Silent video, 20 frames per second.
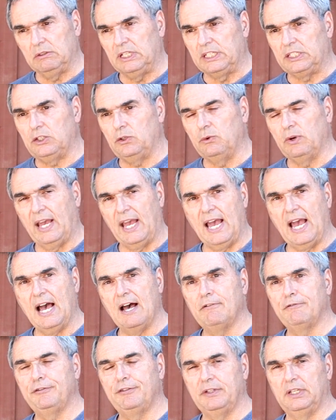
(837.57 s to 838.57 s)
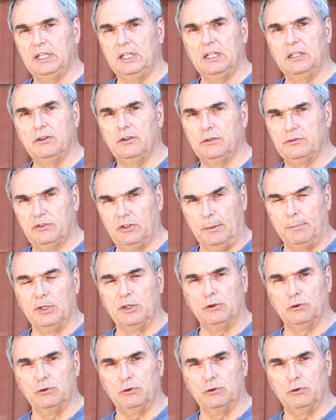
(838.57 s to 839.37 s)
like you have in some of